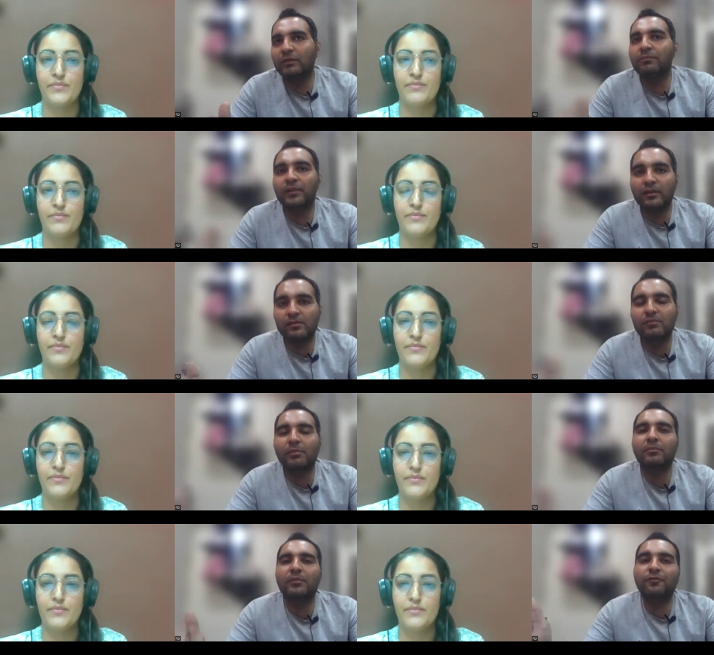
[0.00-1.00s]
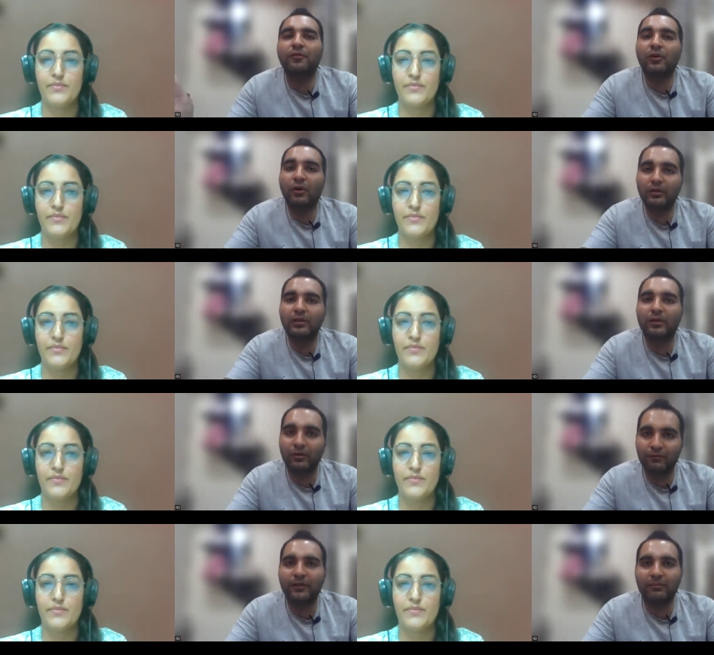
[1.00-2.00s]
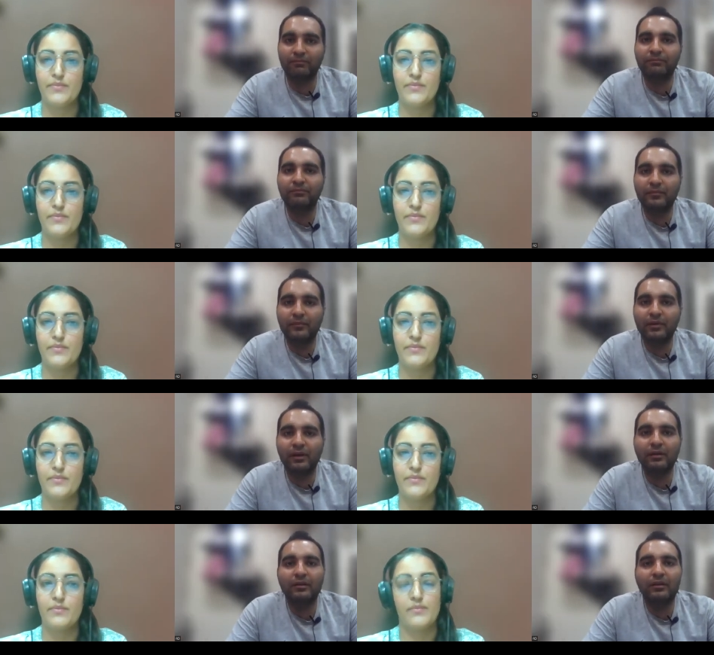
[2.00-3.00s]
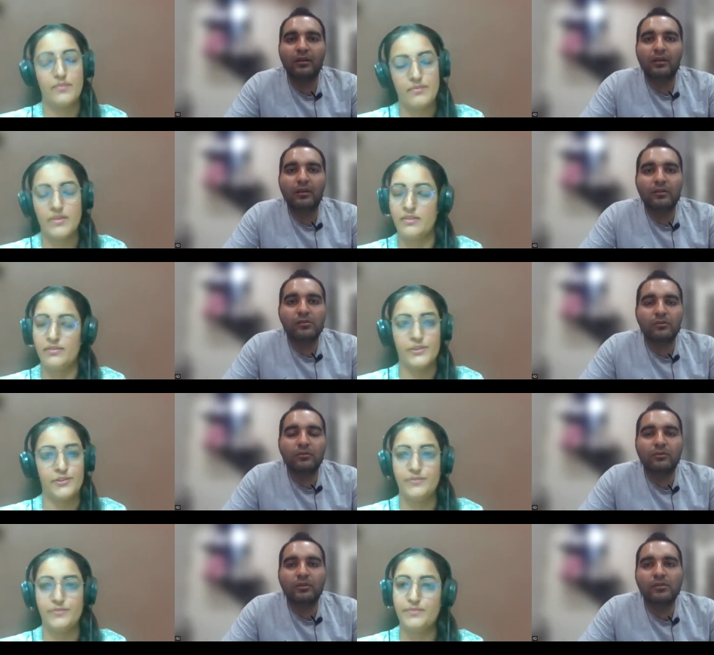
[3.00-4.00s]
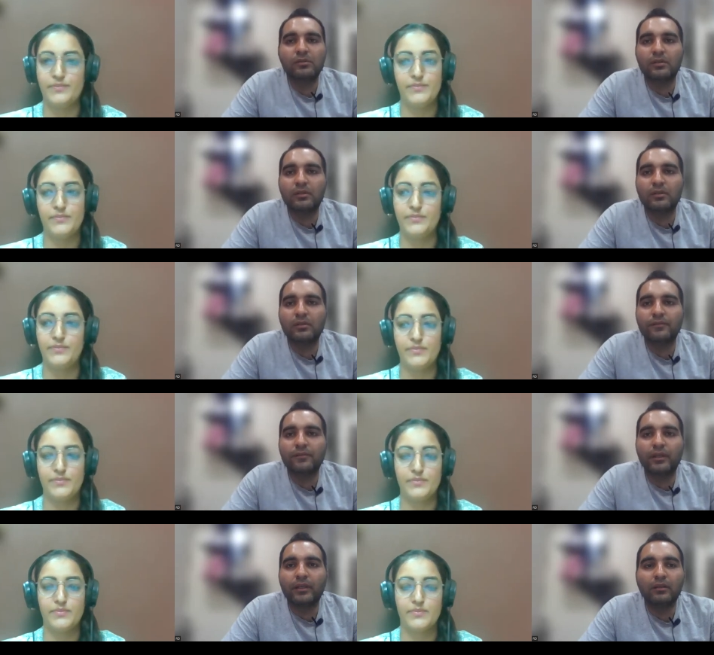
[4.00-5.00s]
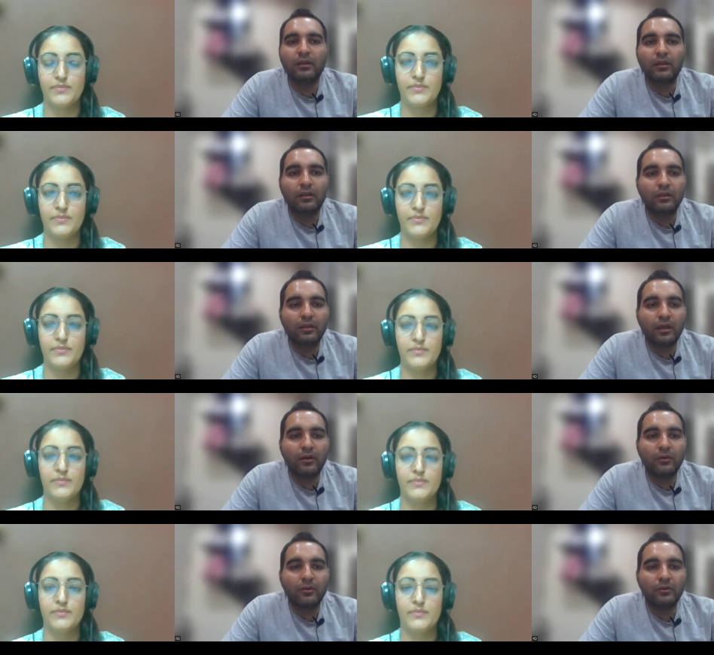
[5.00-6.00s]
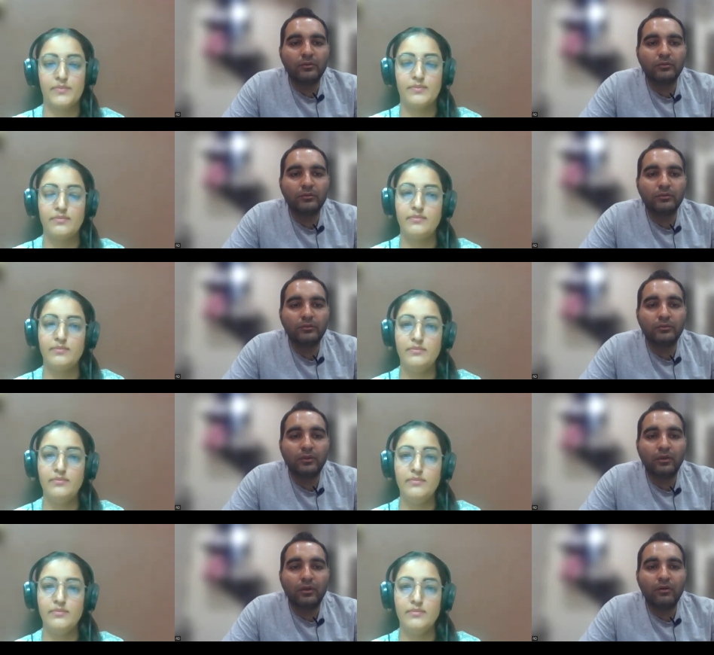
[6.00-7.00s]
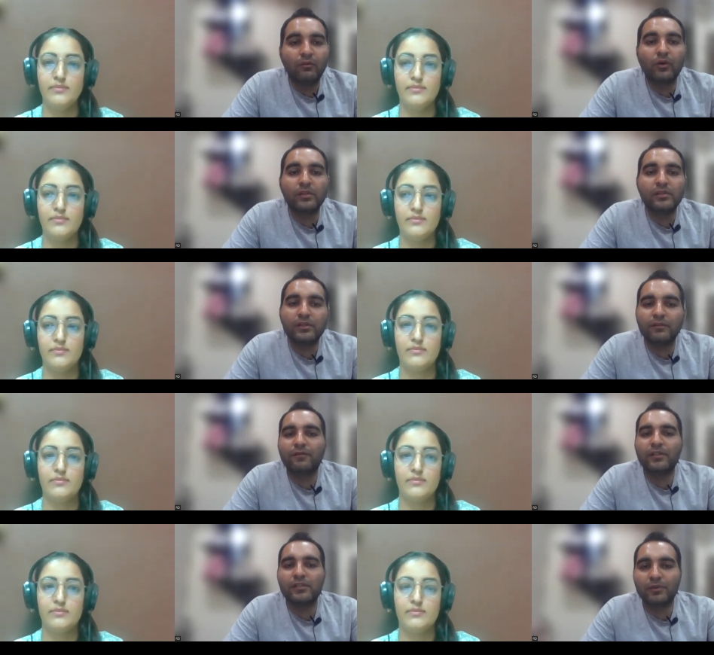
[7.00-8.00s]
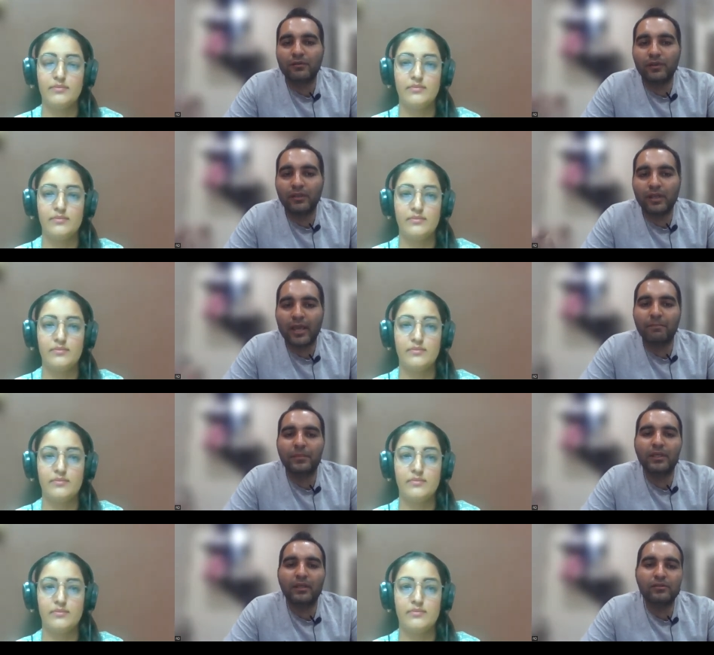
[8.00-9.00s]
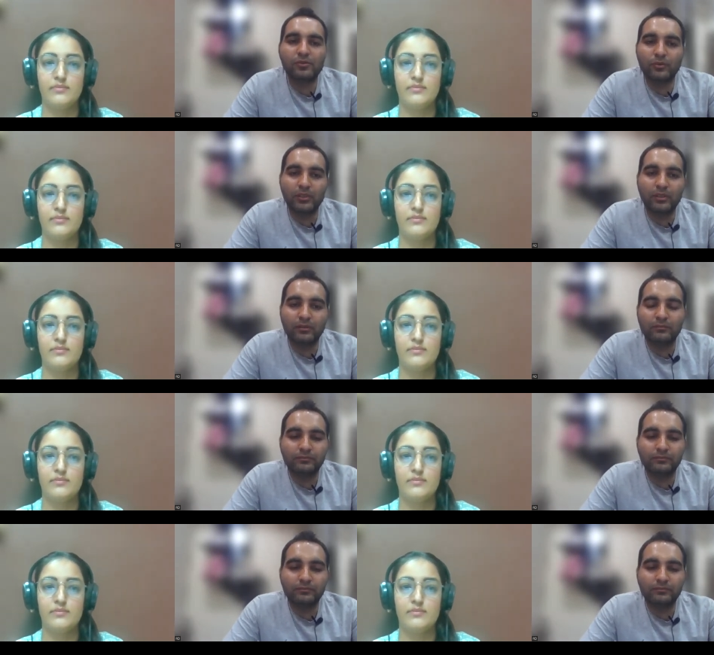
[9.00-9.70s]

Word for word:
Speaker 1: keep things remember for longer run of time. Right? So this thing is fine. Now, what is the difference between epic and story?